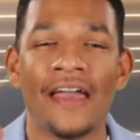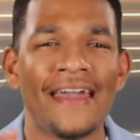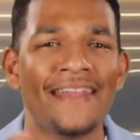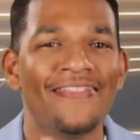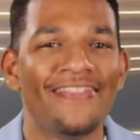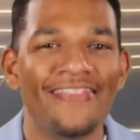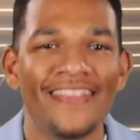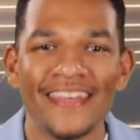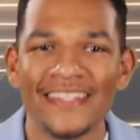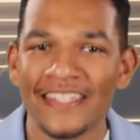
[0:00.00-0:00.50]

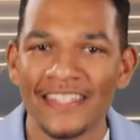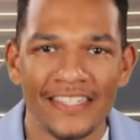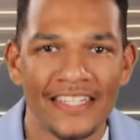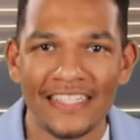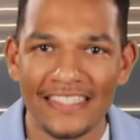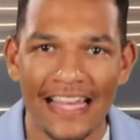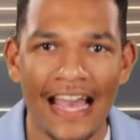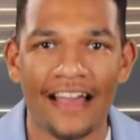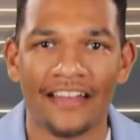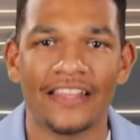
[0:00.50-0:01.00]
This is
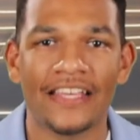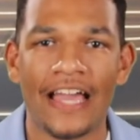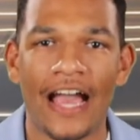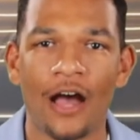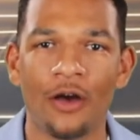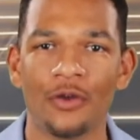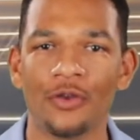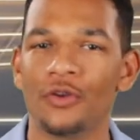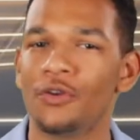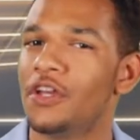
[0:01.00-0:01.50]
exactly
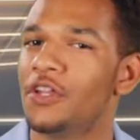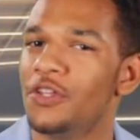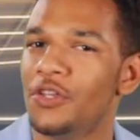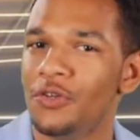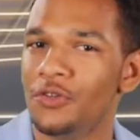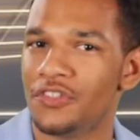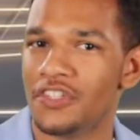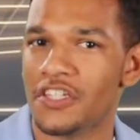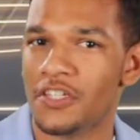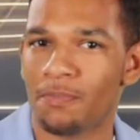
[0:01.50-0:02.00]
how you can
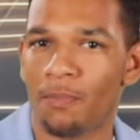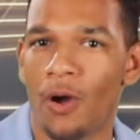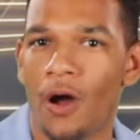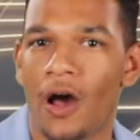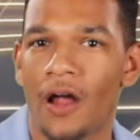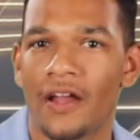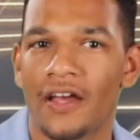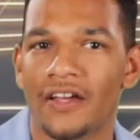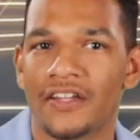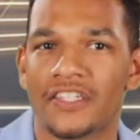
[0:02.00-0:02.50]
use this
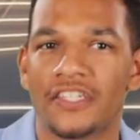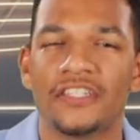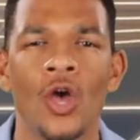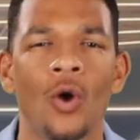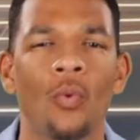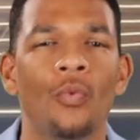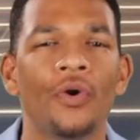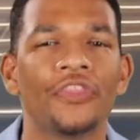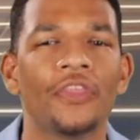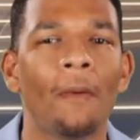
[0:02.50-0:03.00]
product
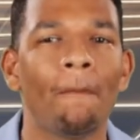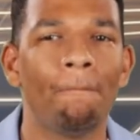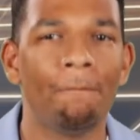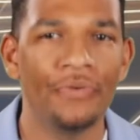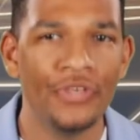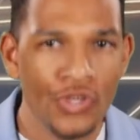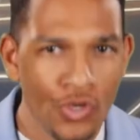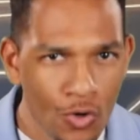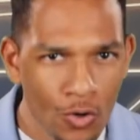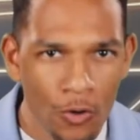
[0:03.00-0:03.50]
with a
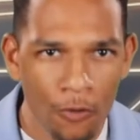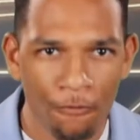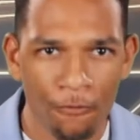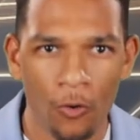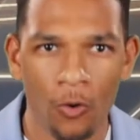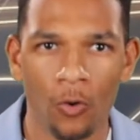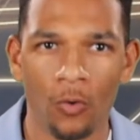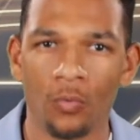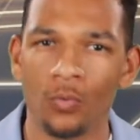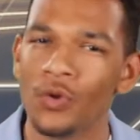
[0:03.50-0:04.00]

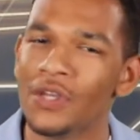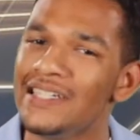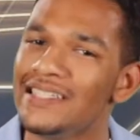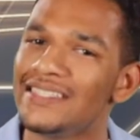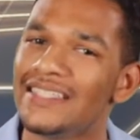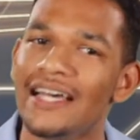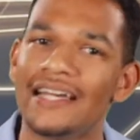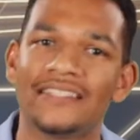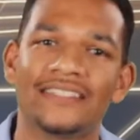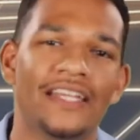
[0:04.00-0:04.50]
beautiful
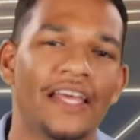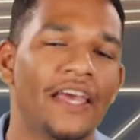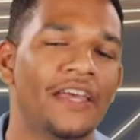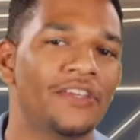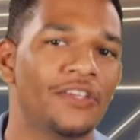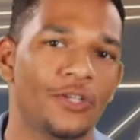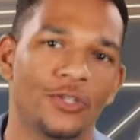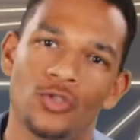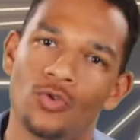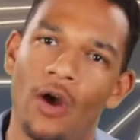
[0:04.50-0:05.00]
recessed
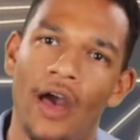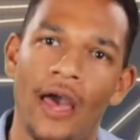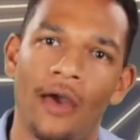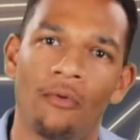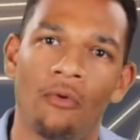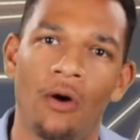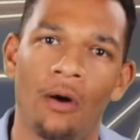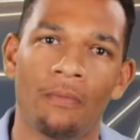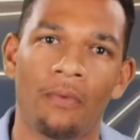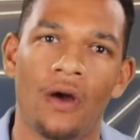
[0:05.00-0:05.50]
into
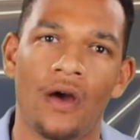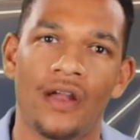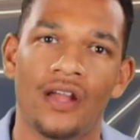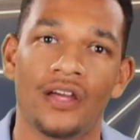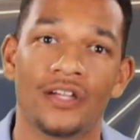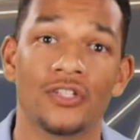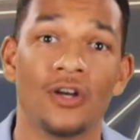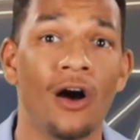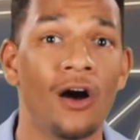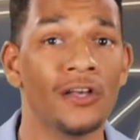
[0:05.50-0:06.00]
drywall
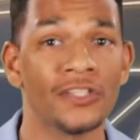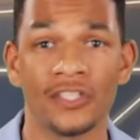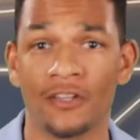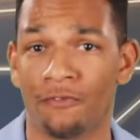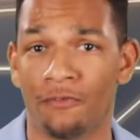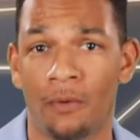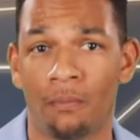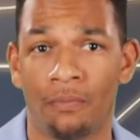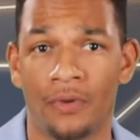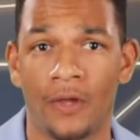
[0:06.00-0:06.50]
product also
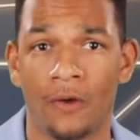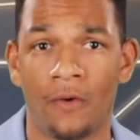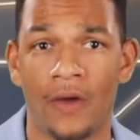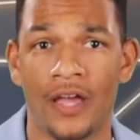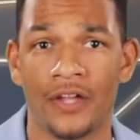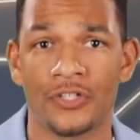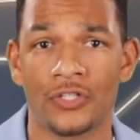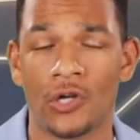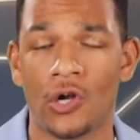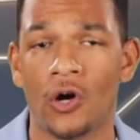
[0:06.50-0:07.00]
from
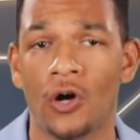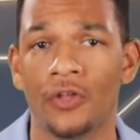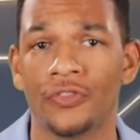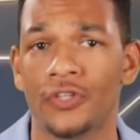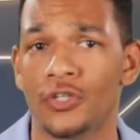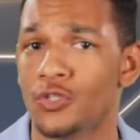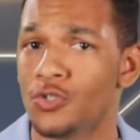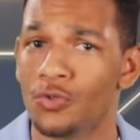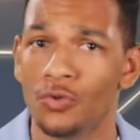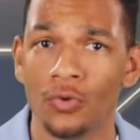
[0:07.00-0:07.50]
PureEdge called
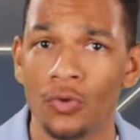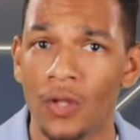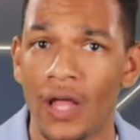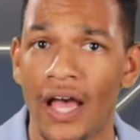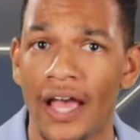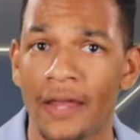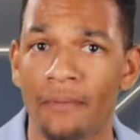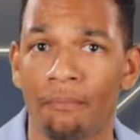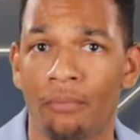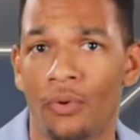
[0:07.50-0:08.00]
the
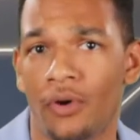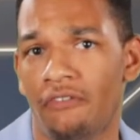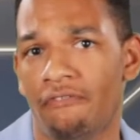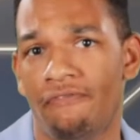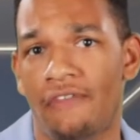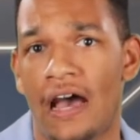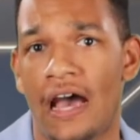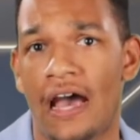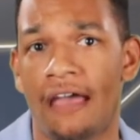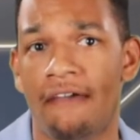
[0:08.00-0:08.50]
TrueLine
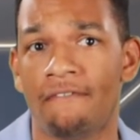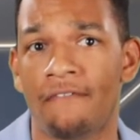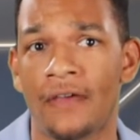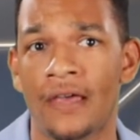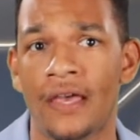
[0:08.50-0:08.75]
0.5.